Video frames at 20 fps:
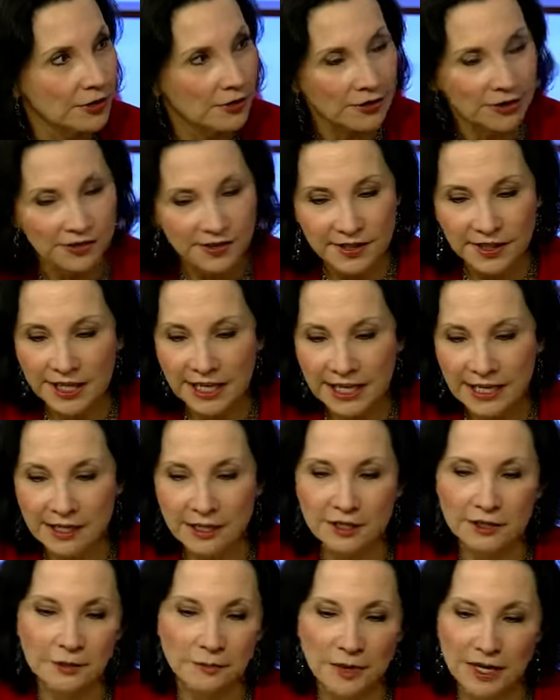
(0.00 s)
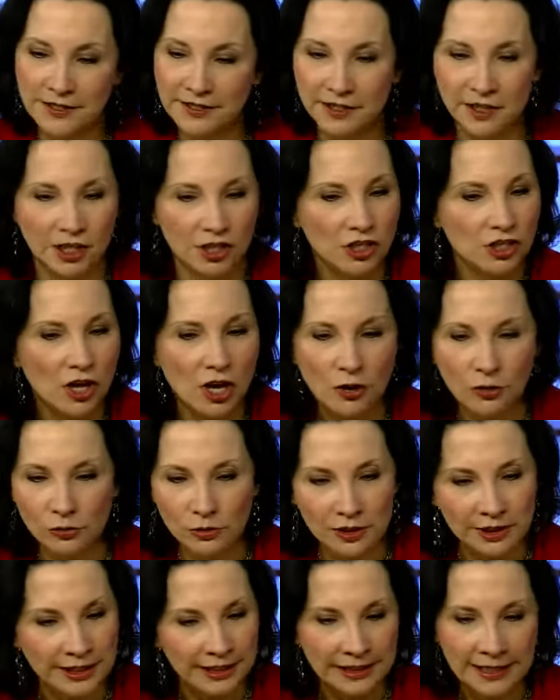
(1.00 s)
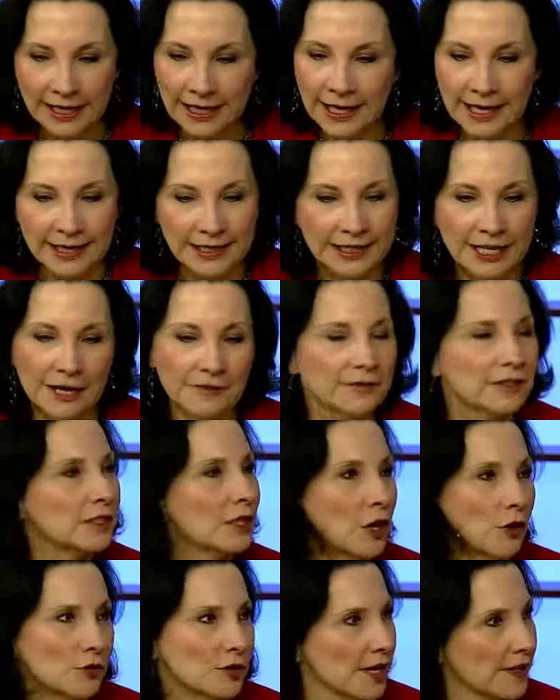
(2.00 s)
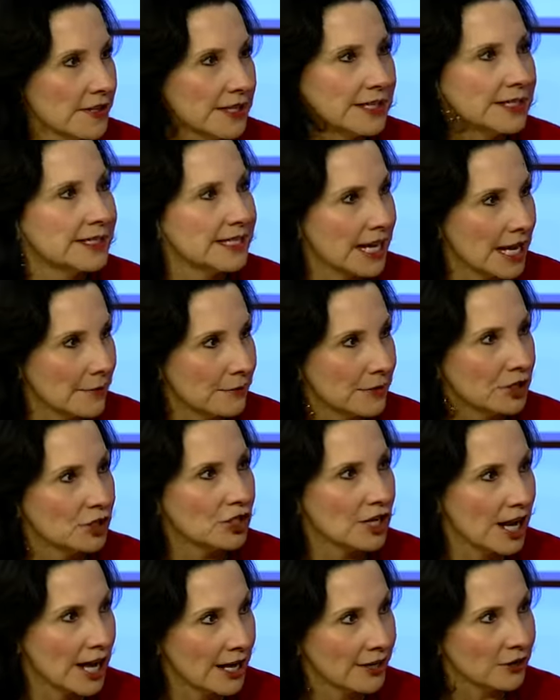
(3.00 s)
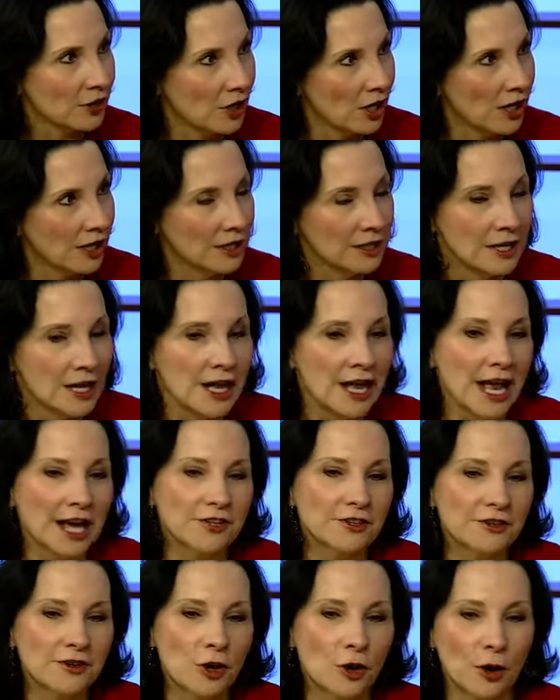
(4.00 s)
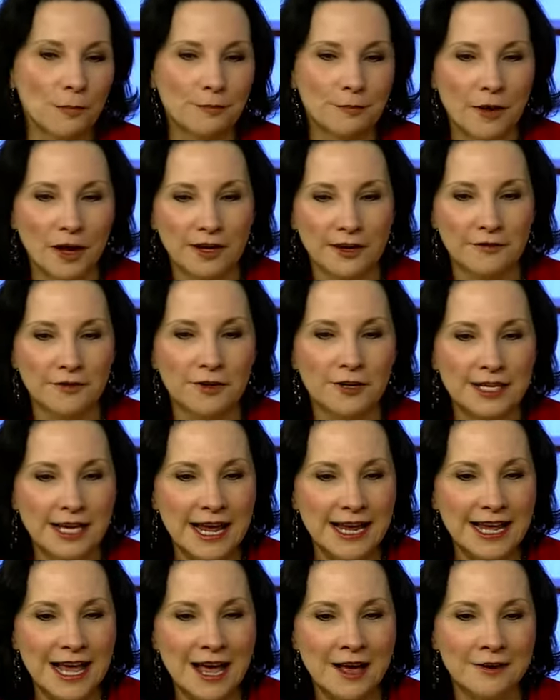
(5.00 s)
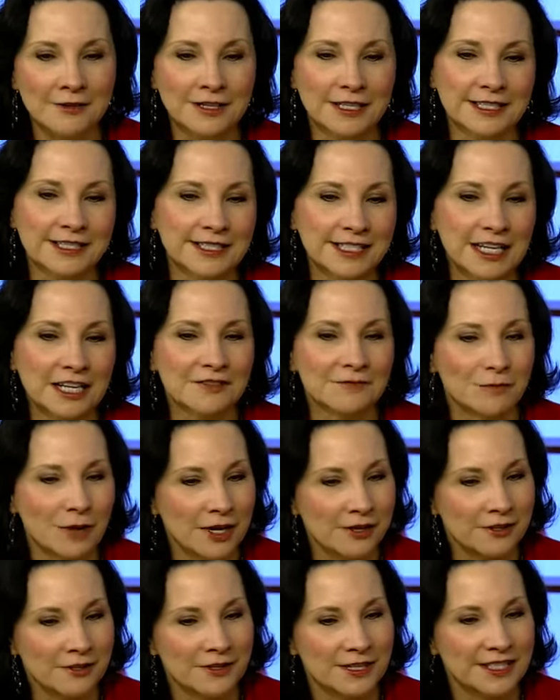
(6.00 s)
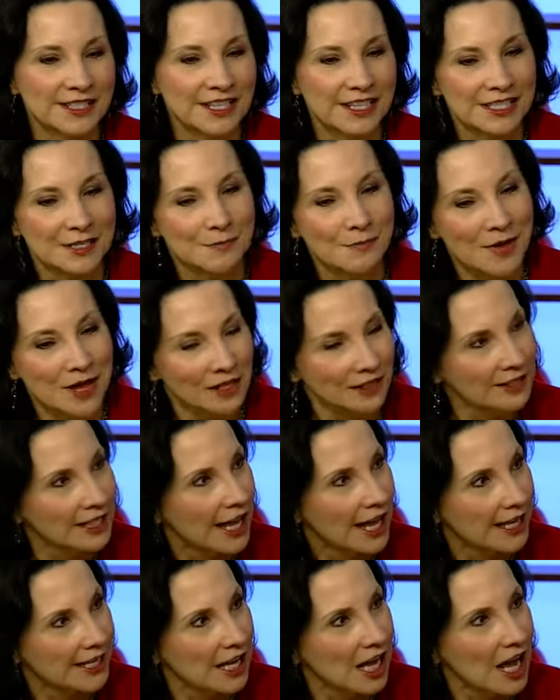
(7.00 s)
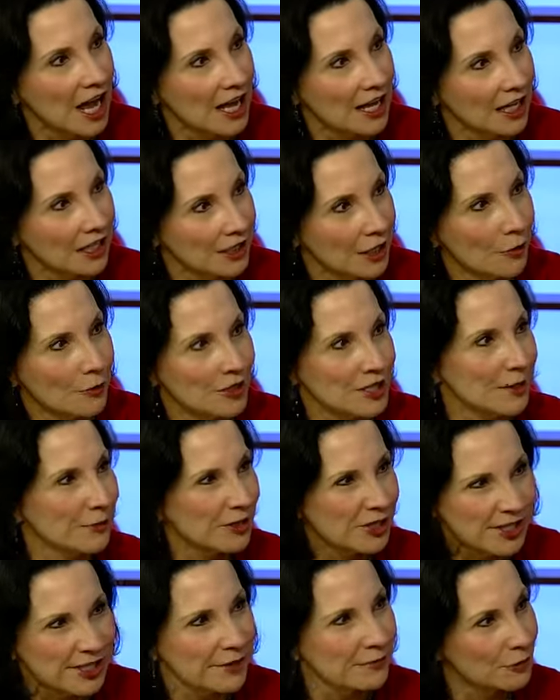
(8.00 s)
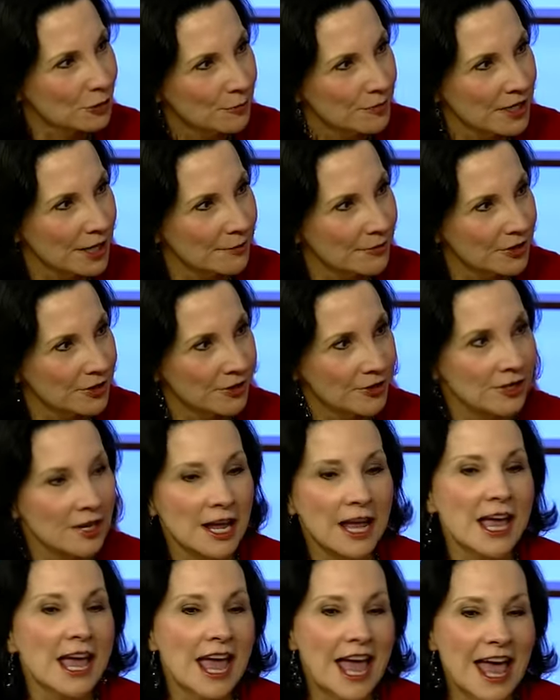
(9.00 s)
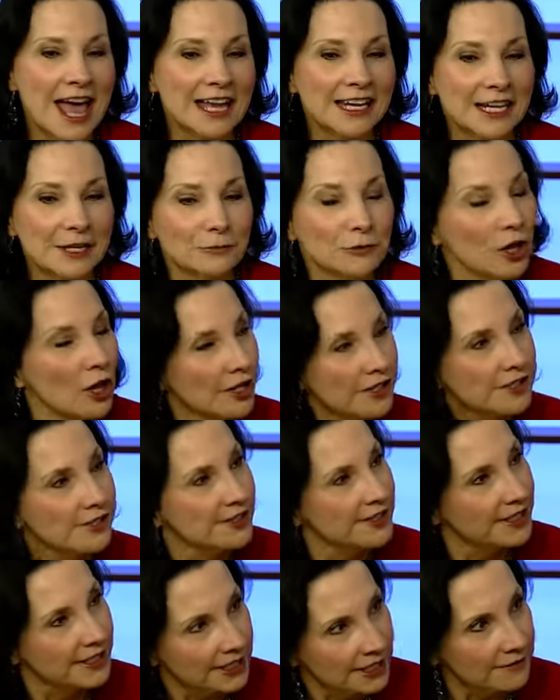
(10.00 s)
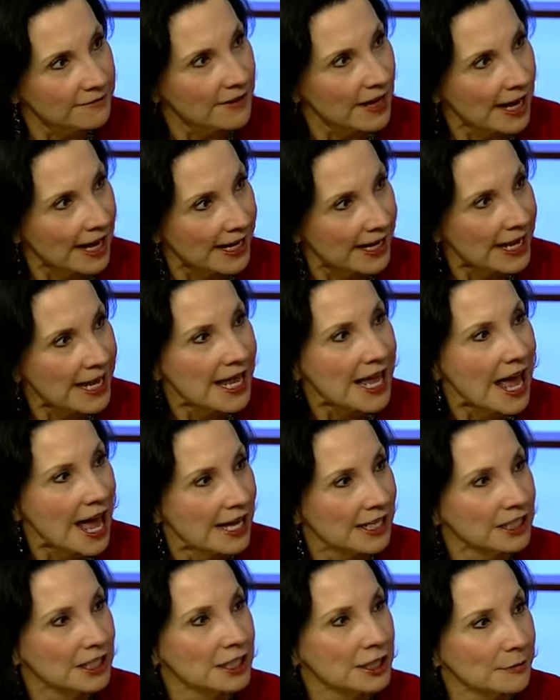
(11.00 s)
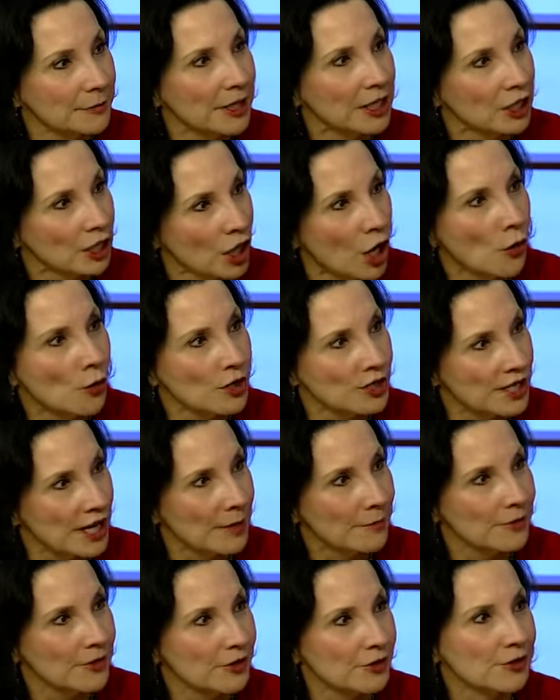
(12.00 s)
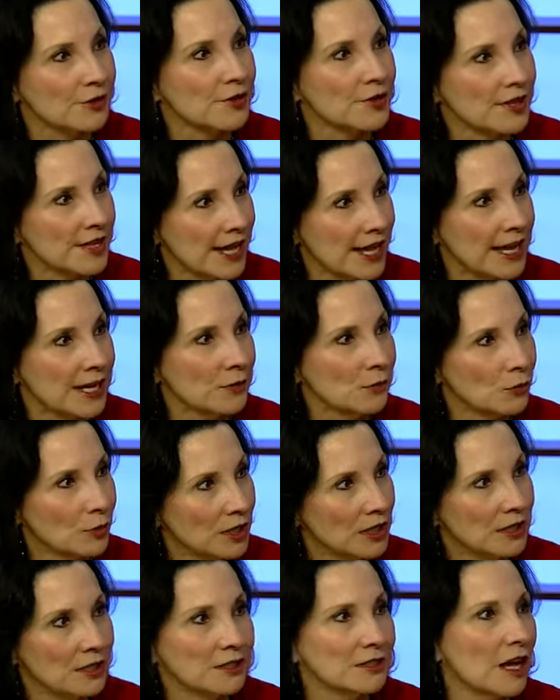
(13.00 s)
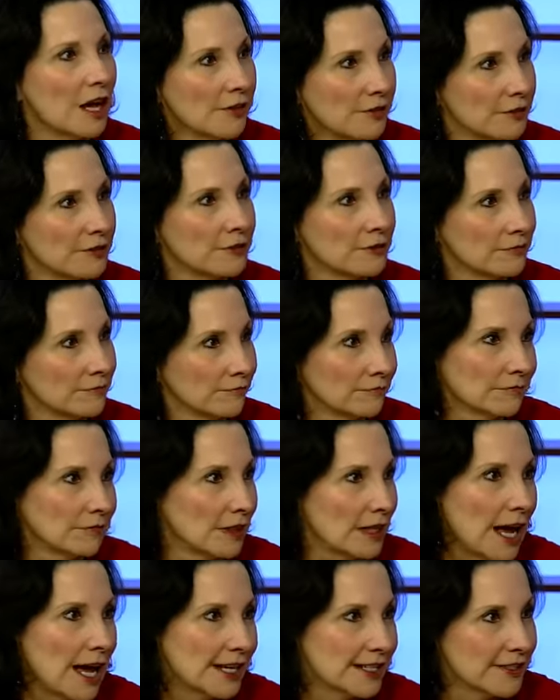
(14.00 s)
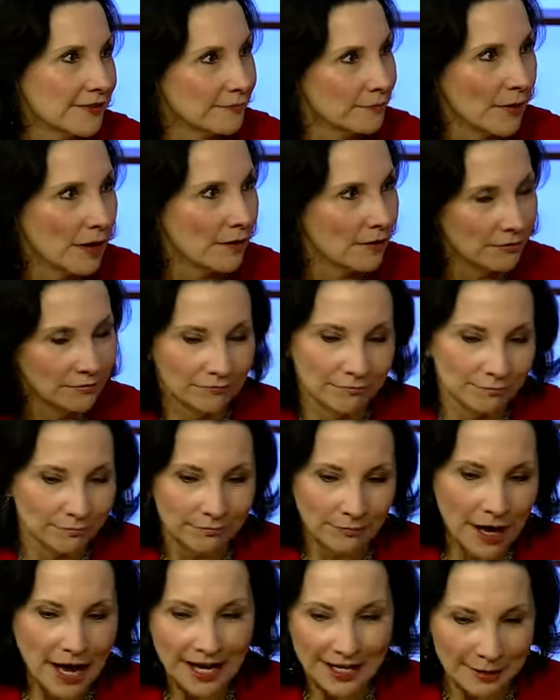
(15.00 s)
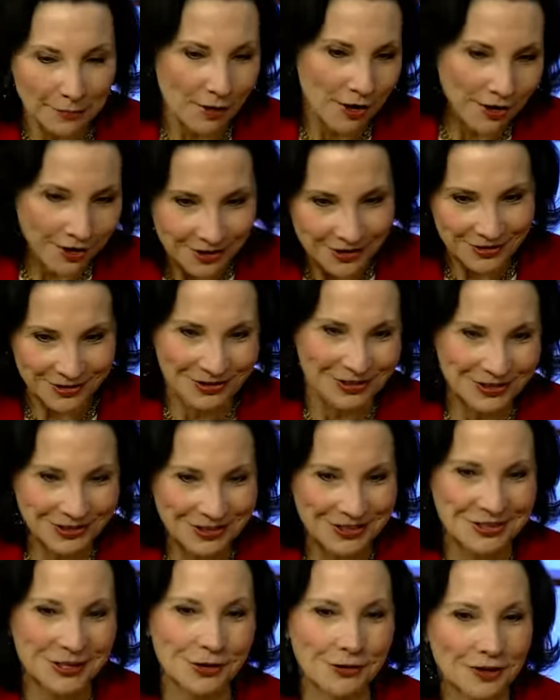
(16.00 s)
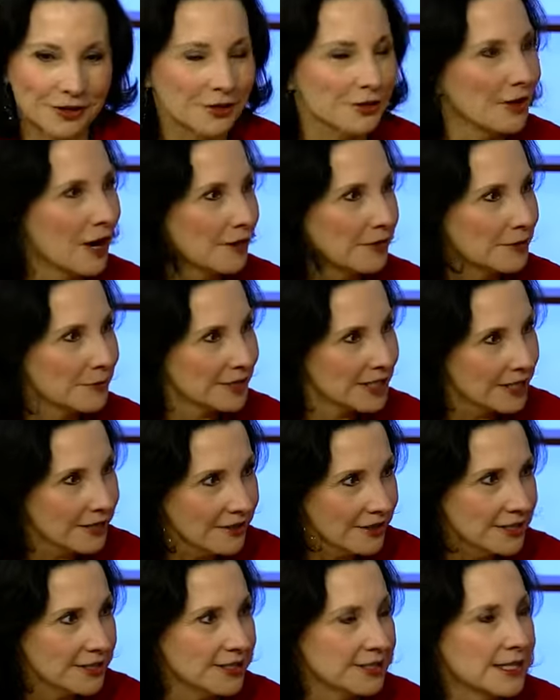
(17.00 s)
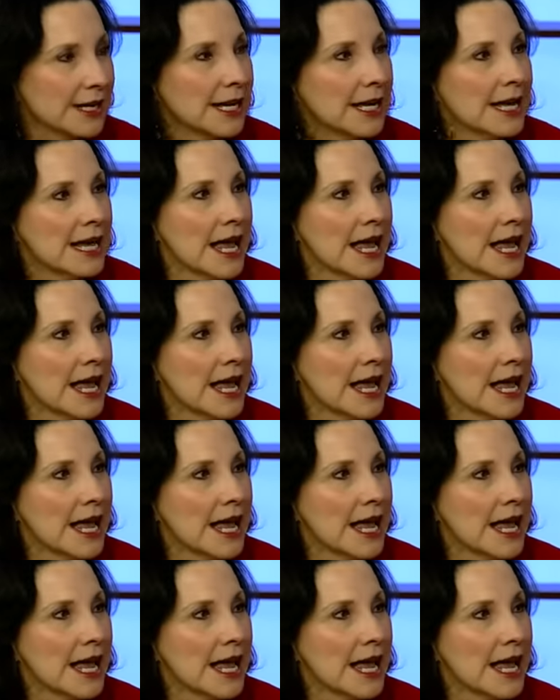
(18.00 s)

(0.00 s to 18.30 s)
So your skin and your muscle are totally left alone. Nothing's damaged at all. As you know, if you take out a stick of butter, it's going to melt at a, a lower temperature, just at room temperature, and it will also solidify at a little bit lower temperature than will other kinds of body parts or you know mm -hmm. other other materials.